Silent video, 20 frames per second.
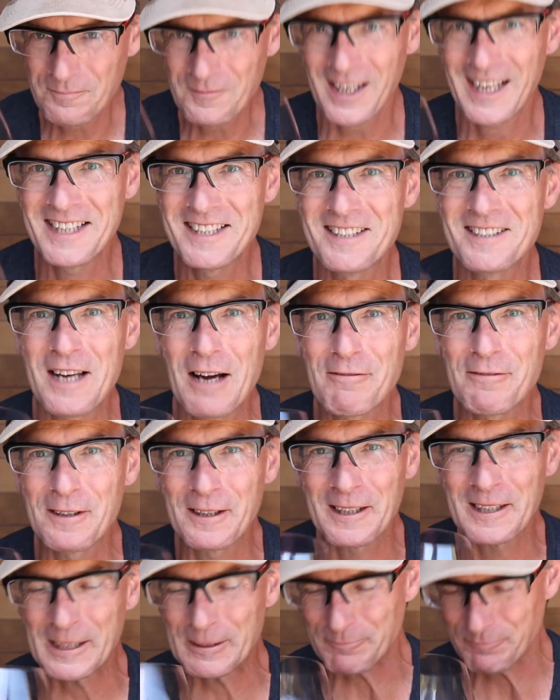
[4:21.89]
It's
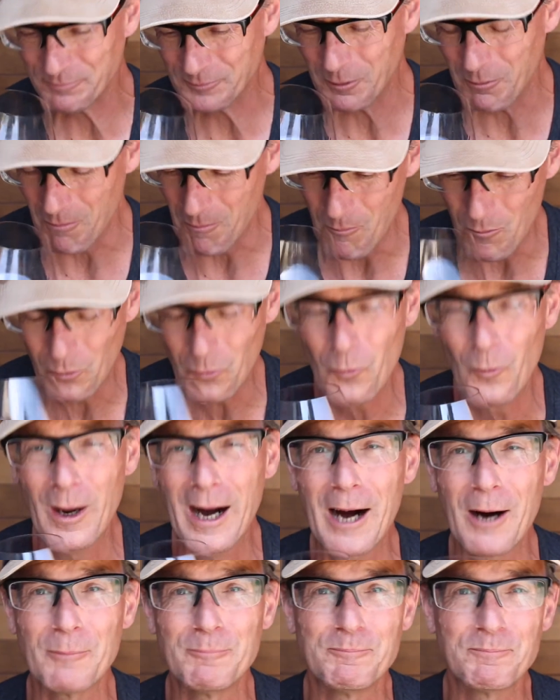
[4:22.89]
definitely,
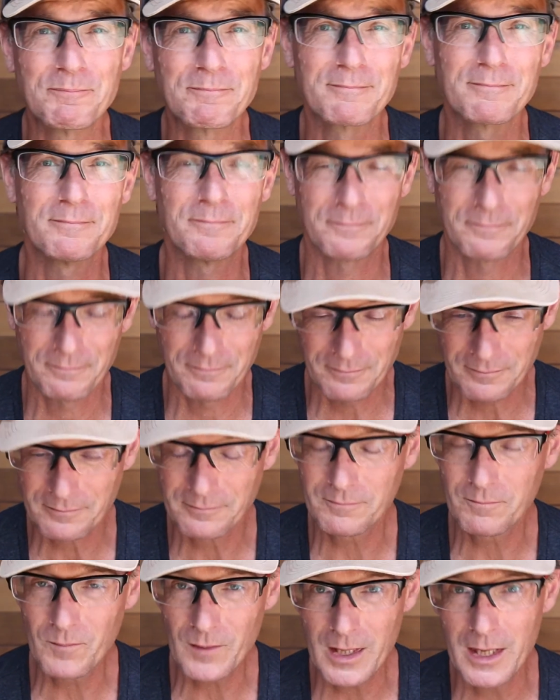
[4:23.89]
wow,
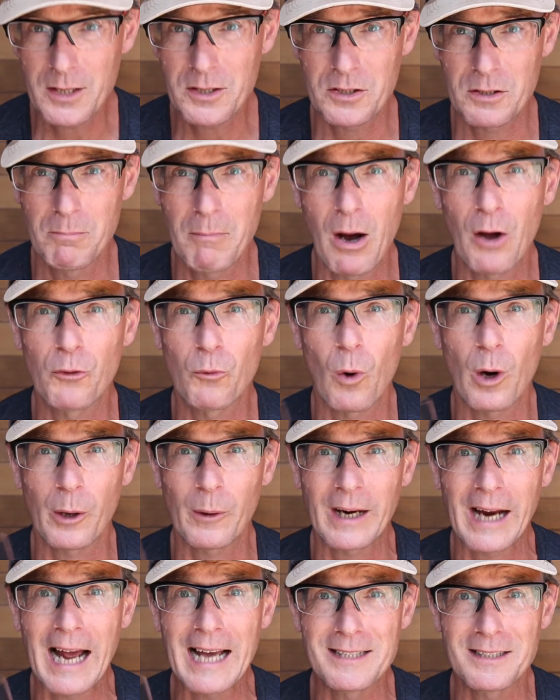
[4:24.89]
there's some
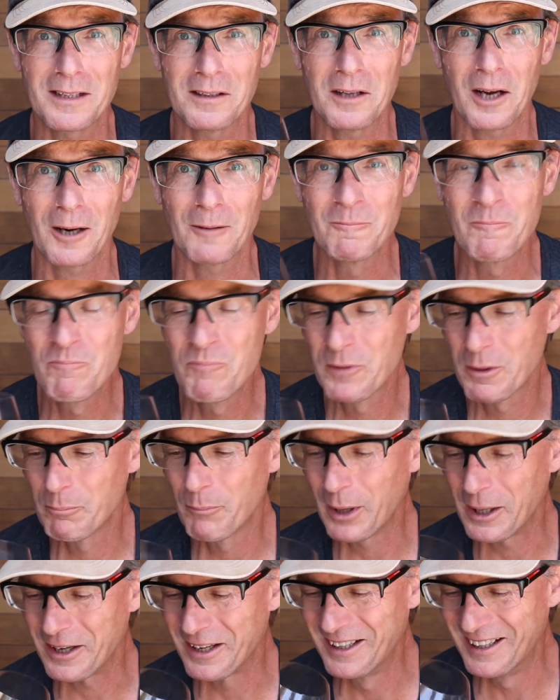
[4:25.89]
mouth-watering acid there,
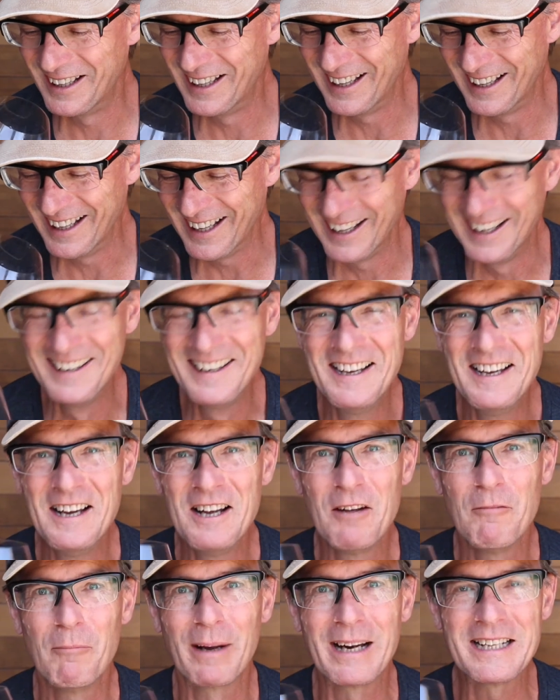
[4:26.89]
but
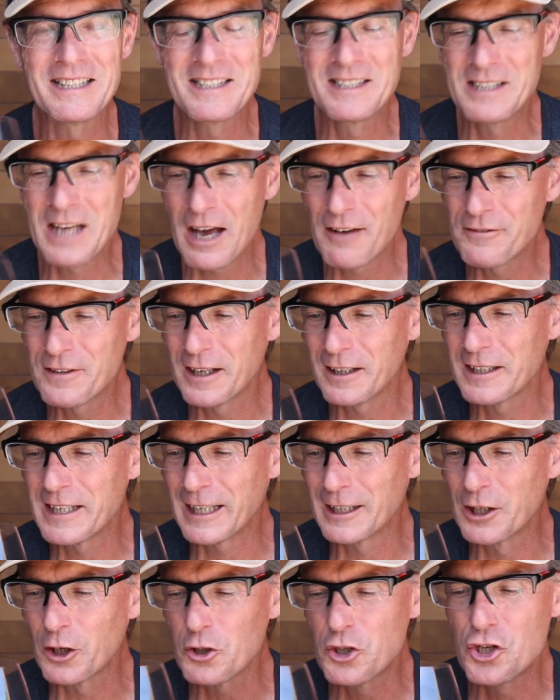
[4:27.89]
but it's definitely
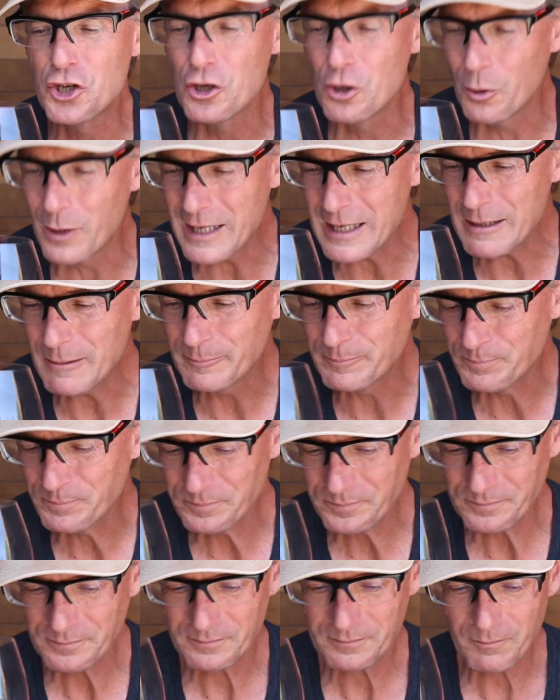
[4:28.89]
a little chewy.
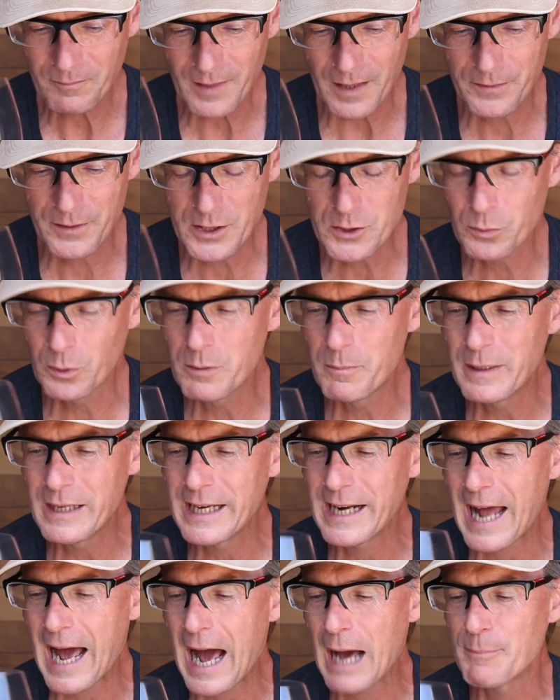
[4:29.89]
This would be
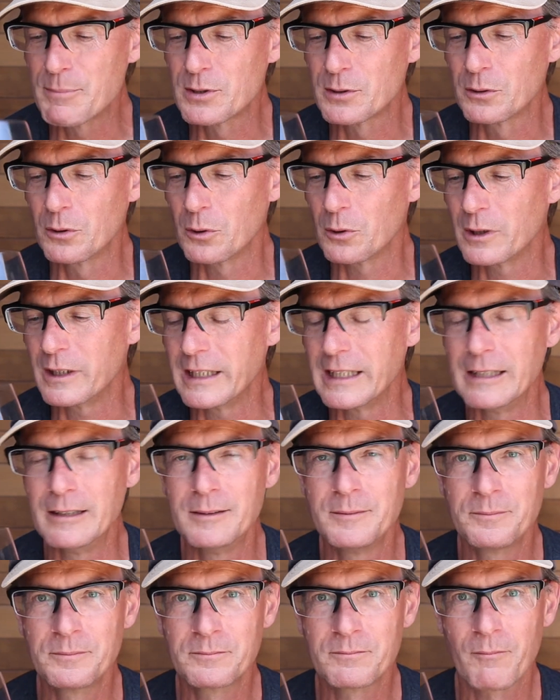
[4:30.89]
an absolutely
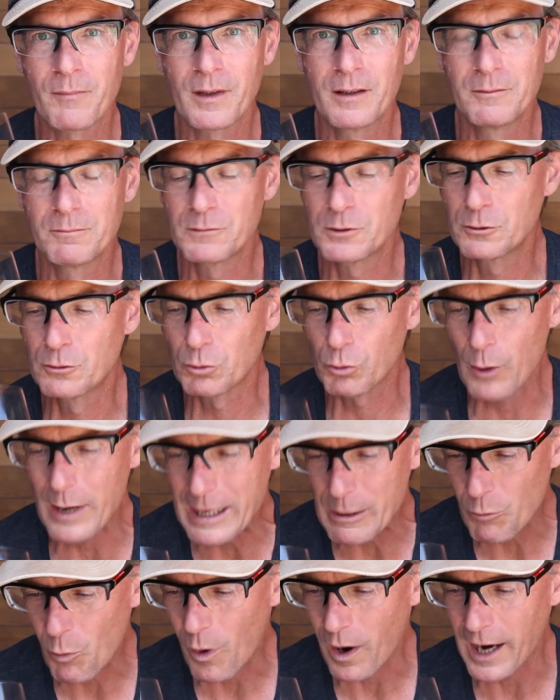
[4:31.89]

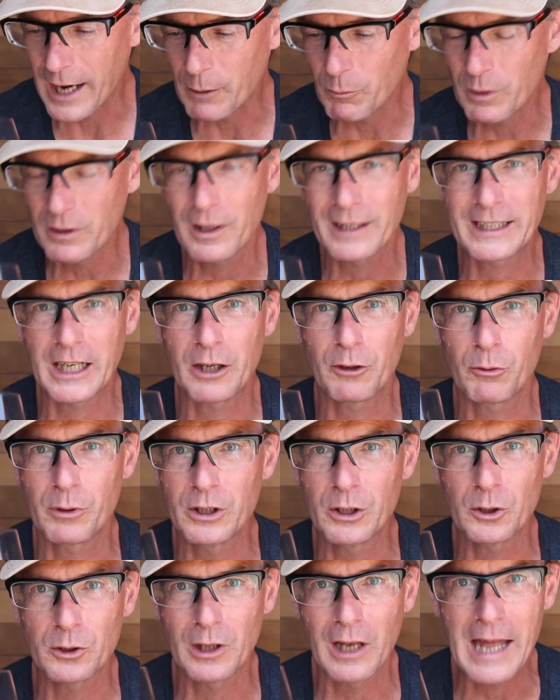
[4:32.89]
great wine with like a
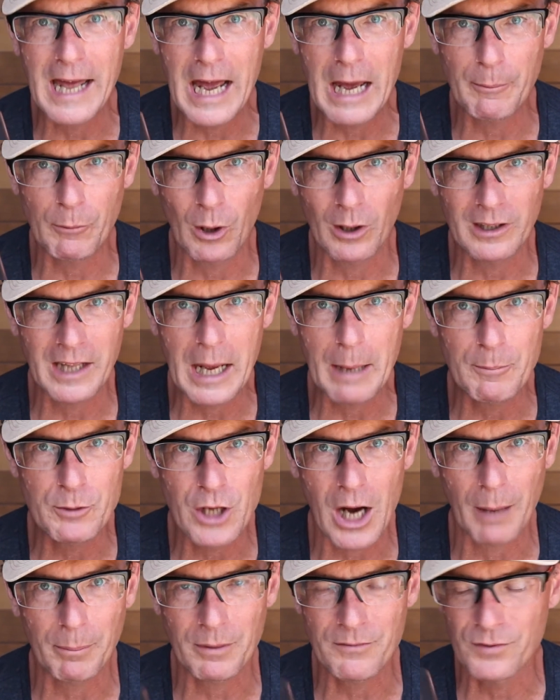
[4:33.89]
grilled lamb or a lamb
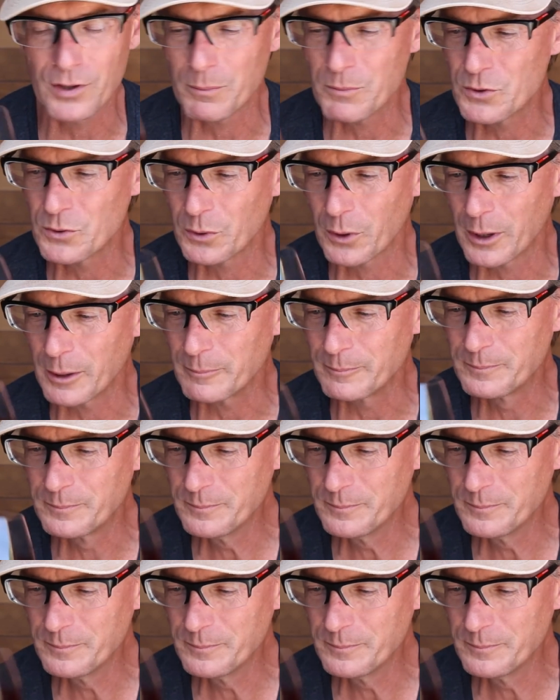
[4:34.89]
chop of some sort.